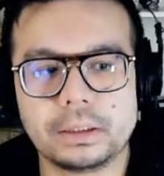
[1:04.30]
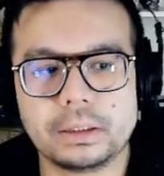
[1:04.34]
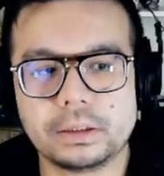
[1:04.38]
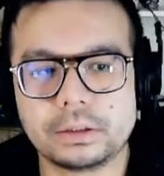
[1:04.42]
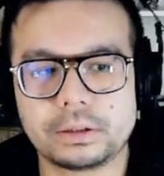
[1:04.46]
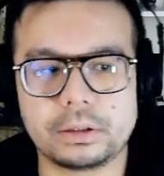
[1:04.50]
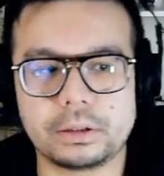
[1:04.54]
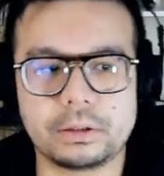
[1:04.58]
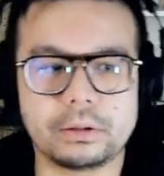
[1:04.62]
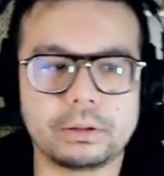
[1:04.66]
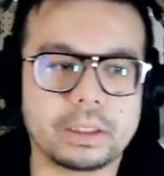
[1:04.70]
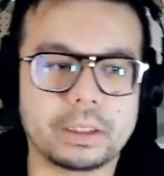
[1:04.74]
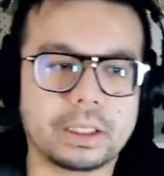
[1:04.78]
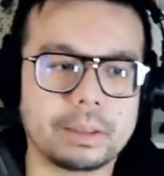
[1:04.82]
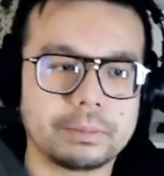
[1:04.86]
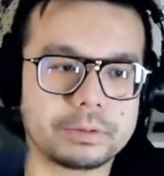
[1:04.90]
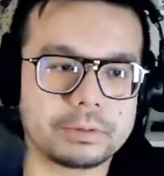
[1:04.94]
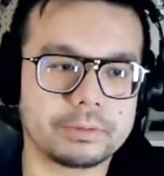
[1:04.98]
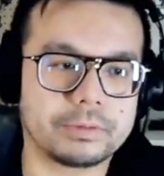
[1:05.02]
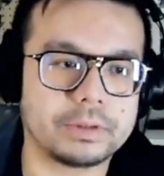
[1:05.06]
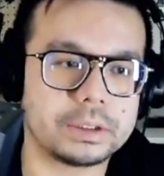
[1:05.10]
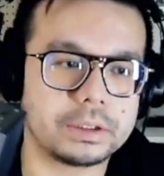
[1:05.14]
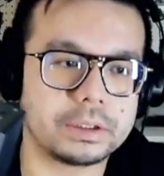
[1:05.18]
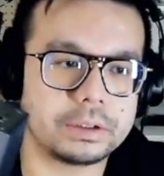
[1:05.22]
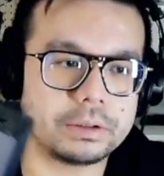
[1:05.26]
So it comes
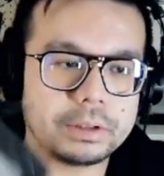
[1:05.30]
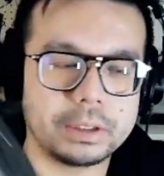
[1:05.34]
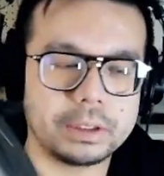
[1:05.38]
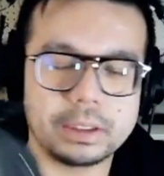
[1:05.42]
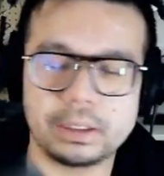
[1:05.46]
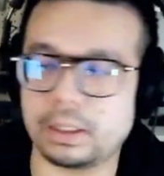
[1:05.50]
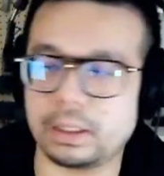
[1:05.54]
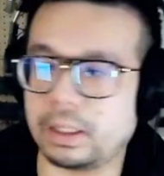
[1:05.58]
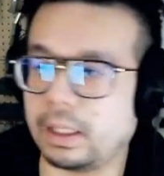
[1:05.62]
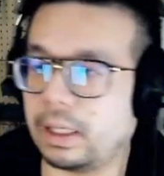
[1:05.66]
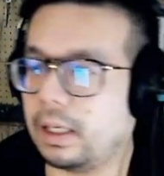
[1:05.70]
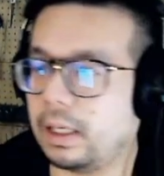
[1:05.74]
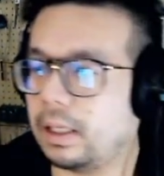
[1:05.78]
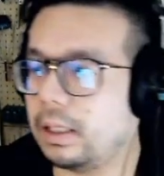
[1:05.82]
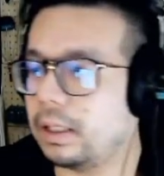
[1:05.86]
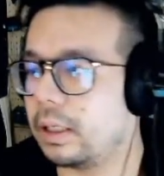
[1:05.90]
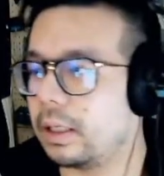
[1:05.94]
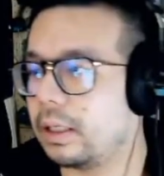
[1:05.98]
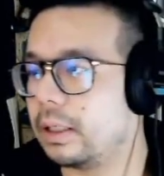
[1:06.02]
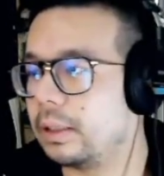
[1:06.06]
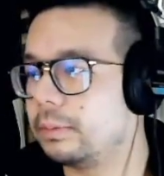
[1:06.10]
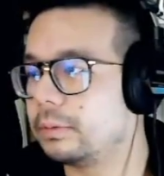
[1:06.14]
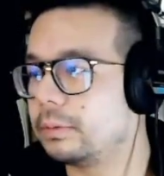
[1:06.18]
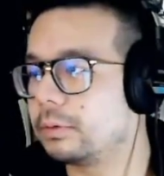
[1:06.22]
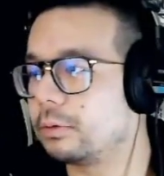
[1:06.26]
with this unit, and it
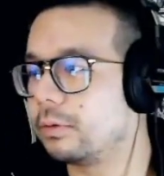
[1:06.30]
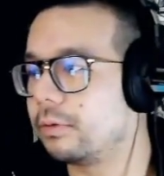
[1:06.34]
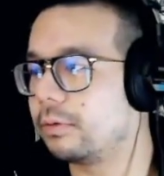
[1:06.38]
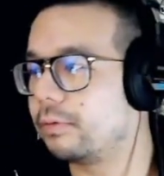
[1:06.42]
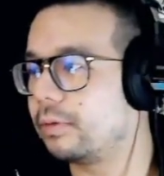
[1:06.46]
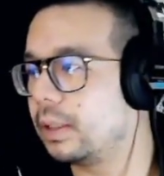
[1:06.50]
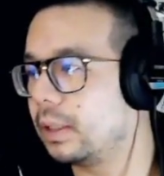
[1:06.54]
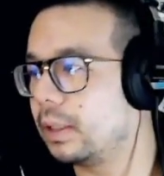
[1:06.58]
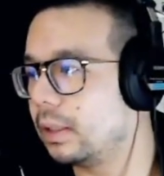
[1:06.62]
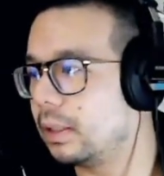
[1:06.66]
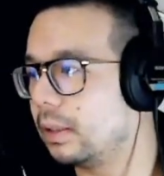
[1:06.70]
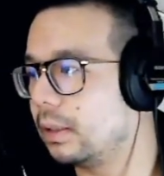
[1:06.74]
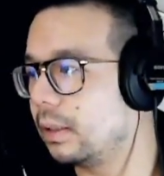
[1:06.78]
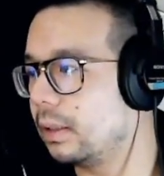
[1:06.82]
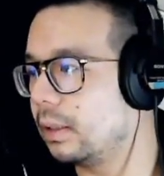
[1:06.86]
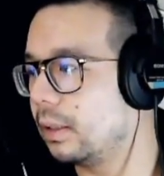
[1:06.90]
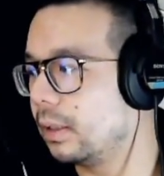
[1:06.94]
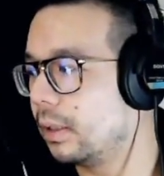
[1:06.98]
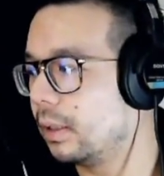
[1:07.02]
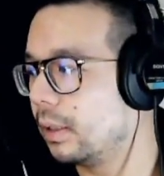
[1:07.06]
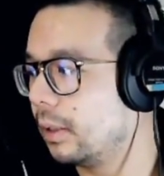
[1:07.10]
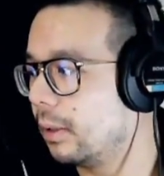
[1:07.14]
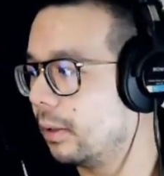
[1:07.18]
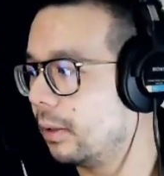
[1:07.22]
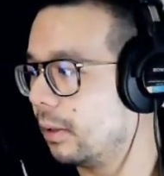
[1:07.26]
comes with the
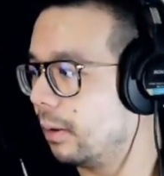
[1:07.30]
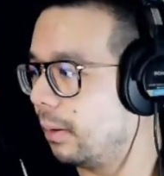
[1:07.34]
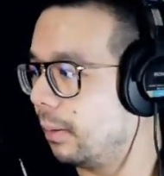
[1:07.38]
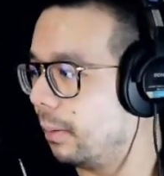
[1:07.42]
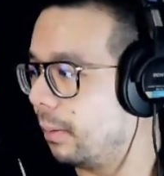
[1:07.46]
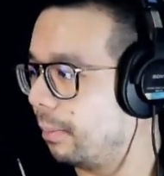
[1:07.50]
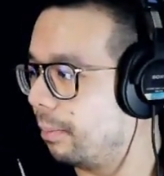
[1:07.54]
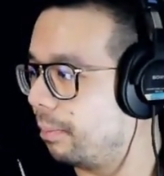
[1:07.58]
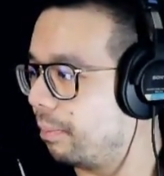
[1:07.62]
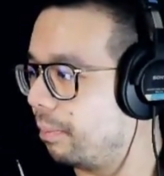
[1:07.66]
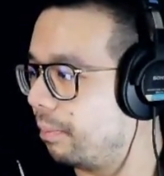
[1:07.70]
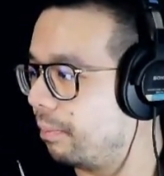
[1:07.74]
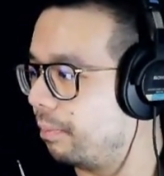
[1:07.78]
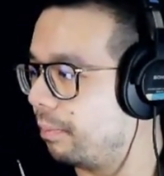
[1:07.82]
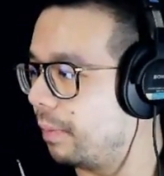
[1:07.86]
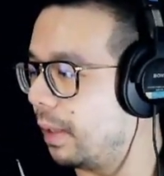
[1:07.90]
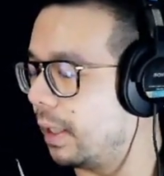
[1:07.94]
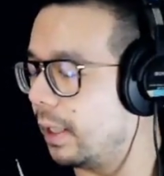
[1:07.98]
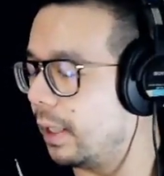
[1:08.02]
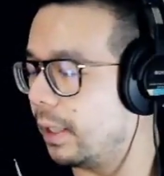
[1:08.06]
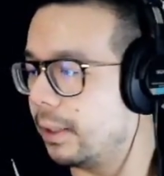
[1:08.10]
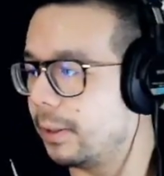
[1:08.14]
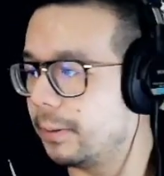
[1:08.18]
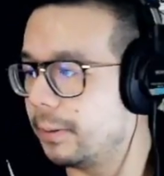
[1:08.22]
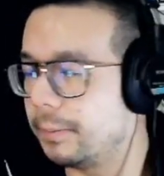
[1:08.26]

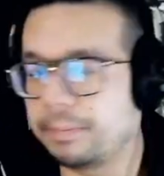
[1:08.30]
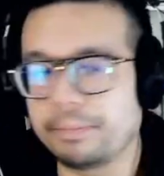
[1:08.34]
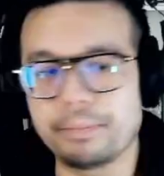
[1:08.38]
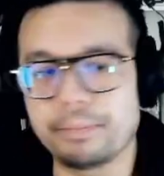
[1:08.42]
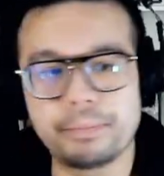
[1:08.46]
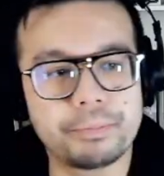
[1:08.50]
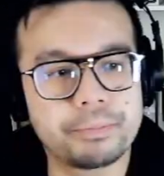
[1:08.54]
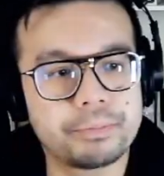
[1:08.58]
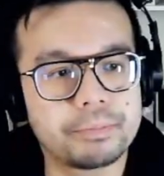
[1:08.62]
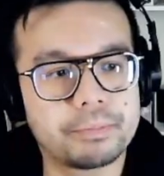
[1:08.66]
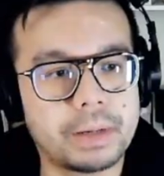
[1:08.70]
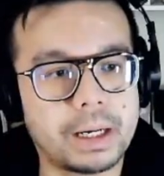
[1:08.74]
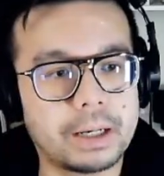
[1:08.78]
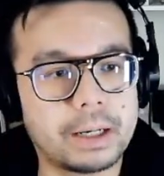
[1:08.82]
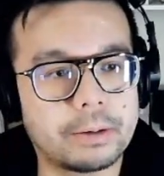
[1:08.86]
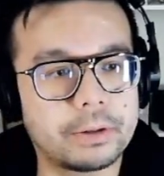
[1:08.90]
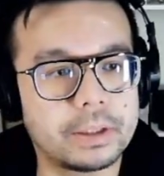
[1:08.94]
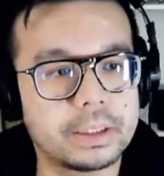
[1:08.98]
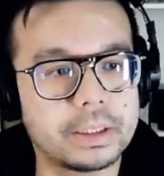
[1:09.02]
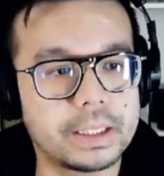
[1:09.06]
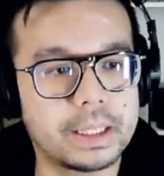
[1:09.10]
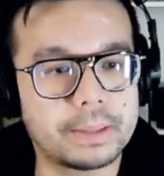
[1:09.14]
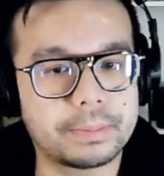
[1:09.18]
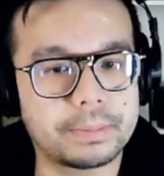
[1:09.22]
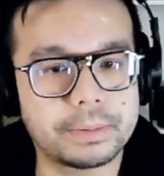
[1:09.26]
power
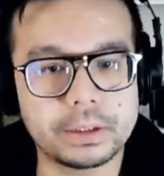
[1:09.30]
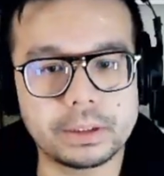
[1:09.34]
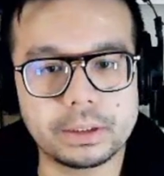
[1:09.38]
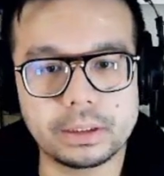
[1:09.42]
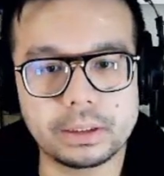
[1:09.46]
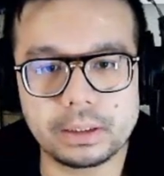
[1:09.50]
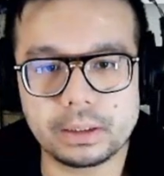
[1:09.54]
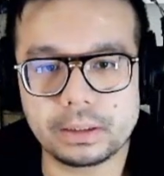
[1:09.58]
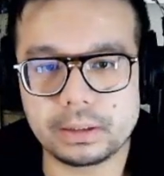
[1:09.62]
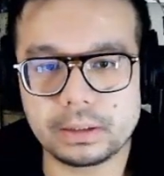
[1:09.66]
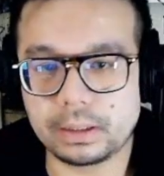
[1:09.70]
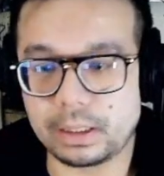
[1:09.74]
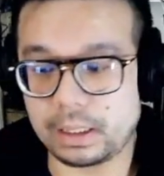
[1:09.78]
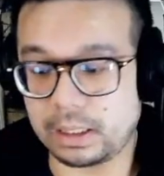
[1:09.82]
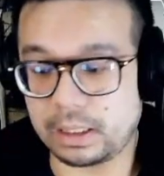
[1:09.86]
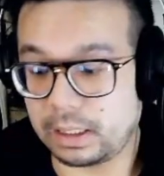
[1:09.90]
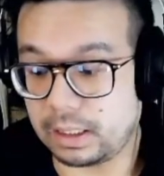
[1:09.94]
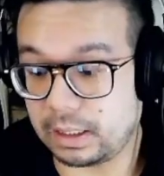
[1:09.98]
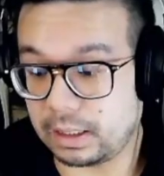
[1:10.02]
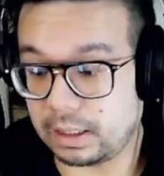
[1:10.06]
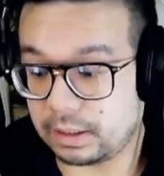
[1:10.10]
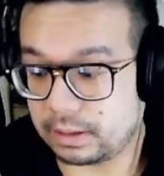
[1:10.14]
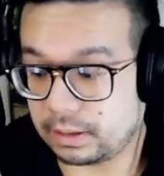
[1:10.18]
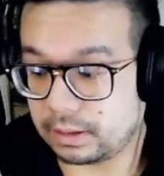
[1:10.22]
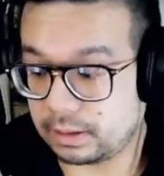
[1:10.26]
adapter
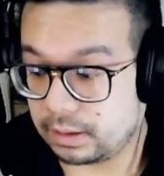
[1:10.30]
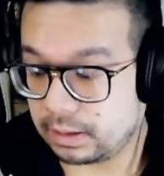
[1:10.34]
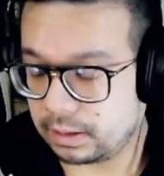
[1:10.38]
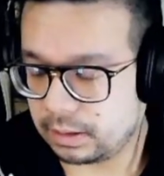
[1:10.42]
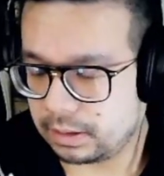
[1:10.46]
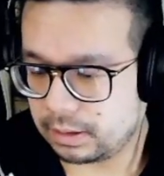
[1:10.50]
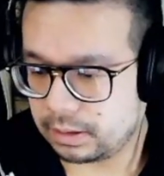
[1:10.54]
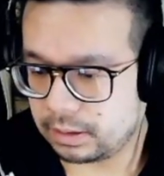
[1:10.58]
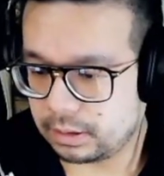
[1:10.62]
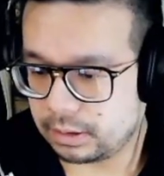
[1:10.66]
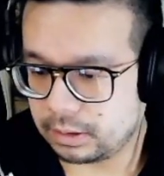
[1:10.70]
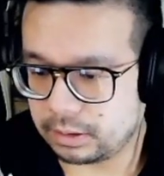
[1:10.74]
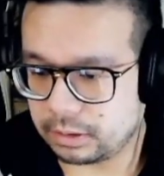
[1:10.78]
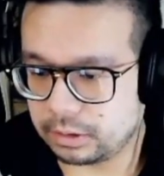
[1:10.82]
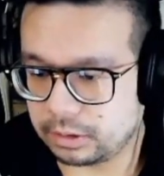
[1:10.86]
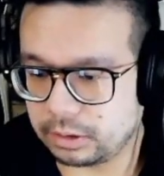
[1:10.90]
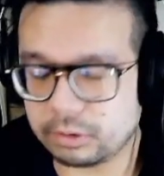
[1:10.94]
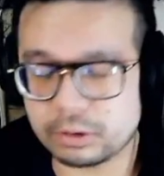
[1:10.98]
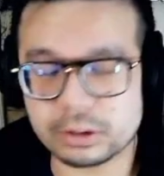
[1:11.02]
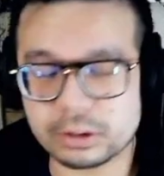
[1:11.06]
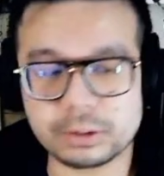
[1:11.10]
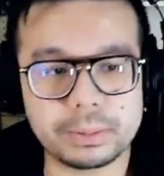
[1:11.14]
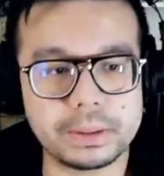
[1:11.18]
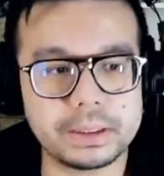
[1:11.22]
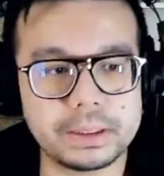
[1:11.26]
and the
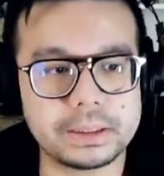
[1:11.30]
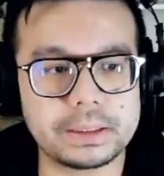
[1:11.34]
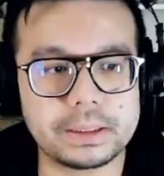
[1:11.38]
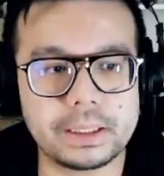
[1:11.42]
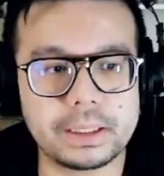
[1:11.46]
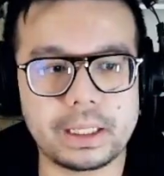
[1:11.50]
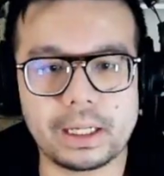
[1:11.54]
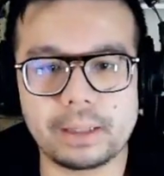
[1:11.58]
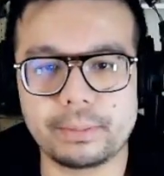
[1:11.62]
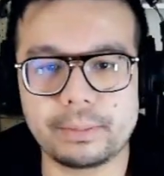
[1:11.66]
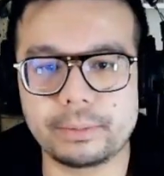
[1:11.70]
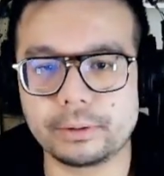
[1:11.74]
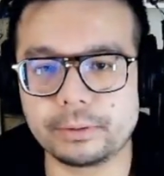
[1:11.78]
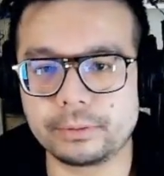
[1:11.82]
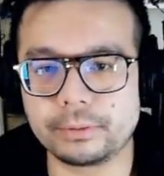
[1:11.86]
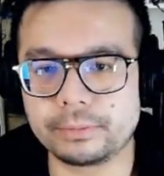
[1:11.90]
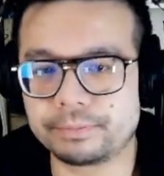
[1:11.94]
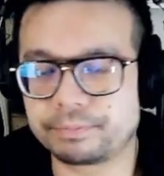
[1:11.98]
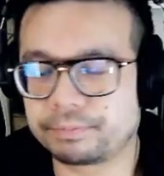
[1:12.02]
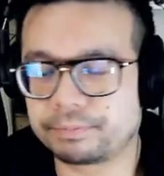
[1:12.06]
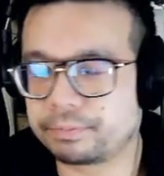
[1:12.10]
USB-C cable.